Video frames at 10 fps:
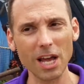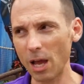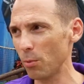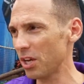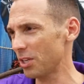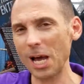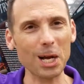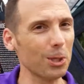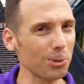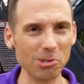and we could
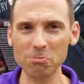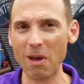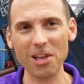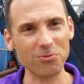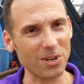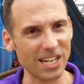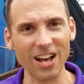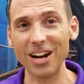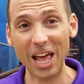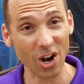not close this pathway
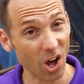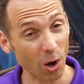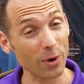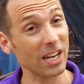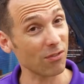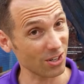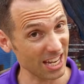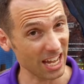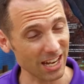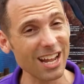down at all. We never
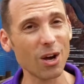did.